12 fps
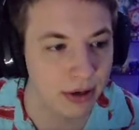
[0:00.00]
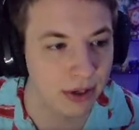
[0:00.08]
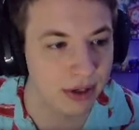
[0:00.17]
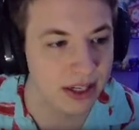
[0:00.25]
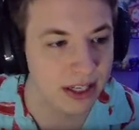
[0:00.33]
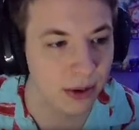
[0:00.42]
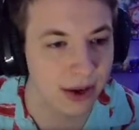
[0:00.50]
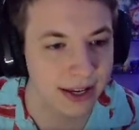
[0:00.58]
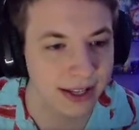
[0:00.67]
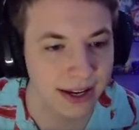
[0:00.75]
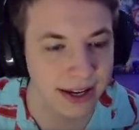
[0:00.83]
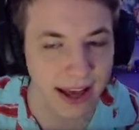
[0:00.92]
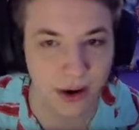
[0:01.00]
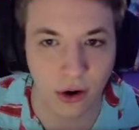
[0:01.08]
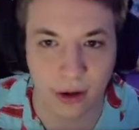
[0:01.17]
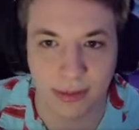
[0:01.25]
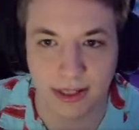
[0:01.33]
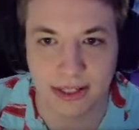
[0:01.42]
So let's go ahead and get a
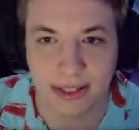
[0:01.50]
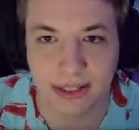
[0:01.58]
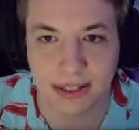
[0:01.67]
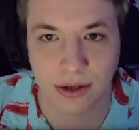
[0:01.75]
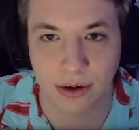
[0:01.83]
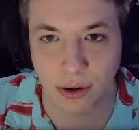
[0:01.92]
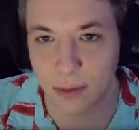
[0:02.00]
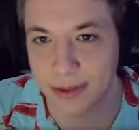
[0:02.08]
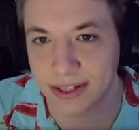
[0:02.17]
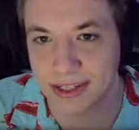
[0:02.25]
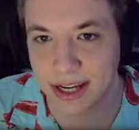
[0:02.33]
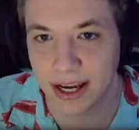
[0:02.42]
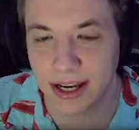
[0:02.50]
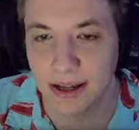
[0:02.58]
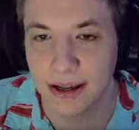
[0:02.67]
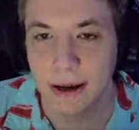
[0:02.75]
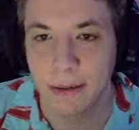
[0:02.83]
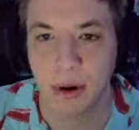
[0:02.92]
herbalist's or herbalist hut,
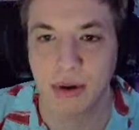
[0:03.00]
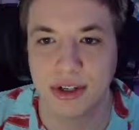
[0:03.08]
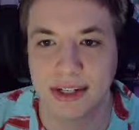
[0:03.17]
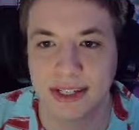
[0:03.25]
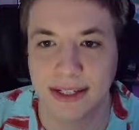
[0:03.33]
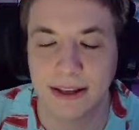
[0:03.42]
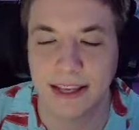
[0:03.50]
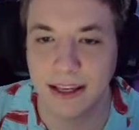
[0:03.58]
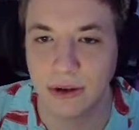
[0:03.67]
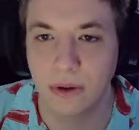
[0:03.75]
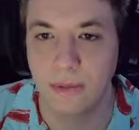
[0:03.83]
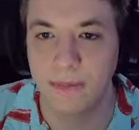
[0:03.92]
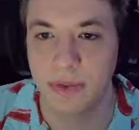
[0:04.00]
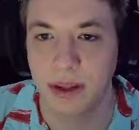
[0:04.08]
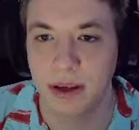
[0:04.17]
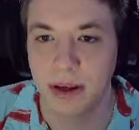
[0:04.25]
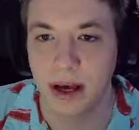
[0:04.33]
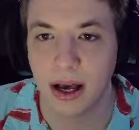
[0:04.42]
potions heal,
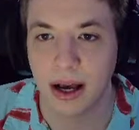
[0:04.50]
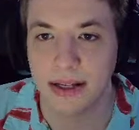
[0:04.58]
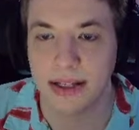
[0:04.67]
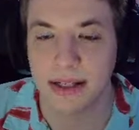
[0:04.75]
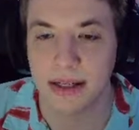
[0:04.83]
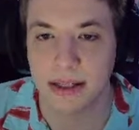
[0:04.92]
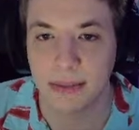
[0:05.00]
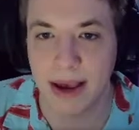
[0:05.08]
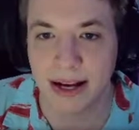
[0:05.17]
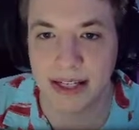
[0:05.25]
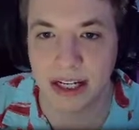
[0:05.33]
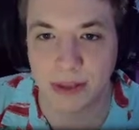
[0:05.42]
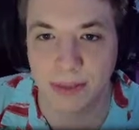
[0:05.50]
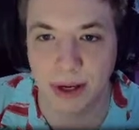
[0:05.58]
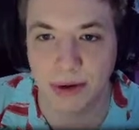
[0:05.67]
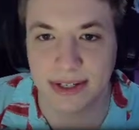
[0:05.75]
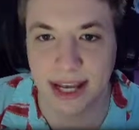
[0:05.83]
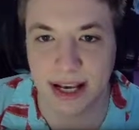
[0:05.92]
uh, some max HP. You
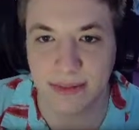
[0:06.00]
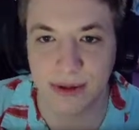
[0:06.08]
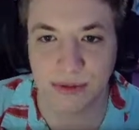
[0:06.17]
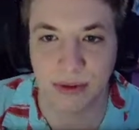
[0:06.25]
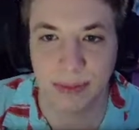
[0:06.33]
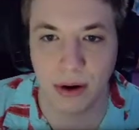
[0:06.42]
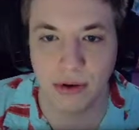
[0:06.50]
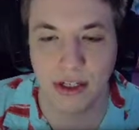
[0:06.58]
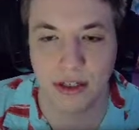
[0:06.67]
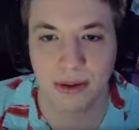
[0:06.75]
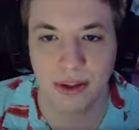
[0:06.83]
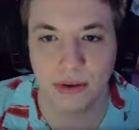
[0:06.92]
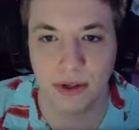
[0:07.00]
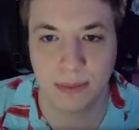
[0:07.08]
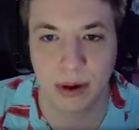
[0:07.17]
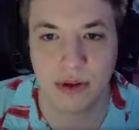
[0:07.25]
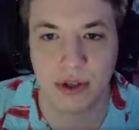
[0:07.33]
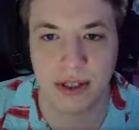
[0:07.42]
can take up to three potions with you. Two
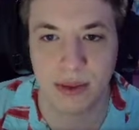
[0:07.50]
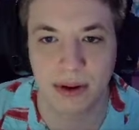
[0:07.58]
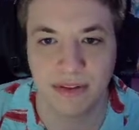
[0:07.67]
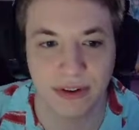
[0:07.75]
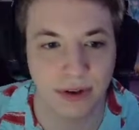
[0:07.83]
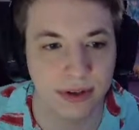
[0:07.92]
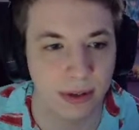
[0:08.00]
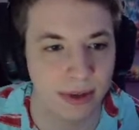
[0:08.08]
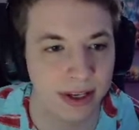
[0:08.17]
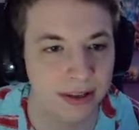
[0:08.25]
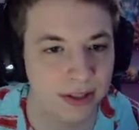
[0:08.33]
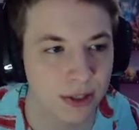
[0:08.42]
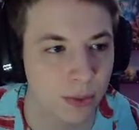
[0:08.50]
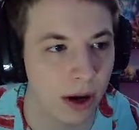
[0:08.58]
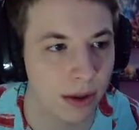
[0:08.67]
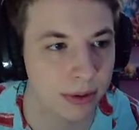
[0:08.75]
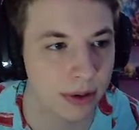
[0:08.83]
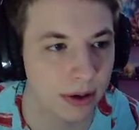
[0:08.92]
potions are refilled, and we get the
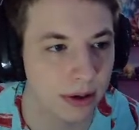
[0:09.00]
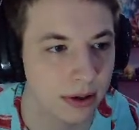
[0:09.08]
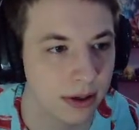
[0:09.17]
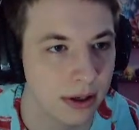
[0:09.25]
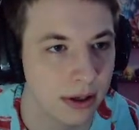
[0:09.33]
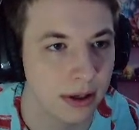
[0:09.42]
swamp card.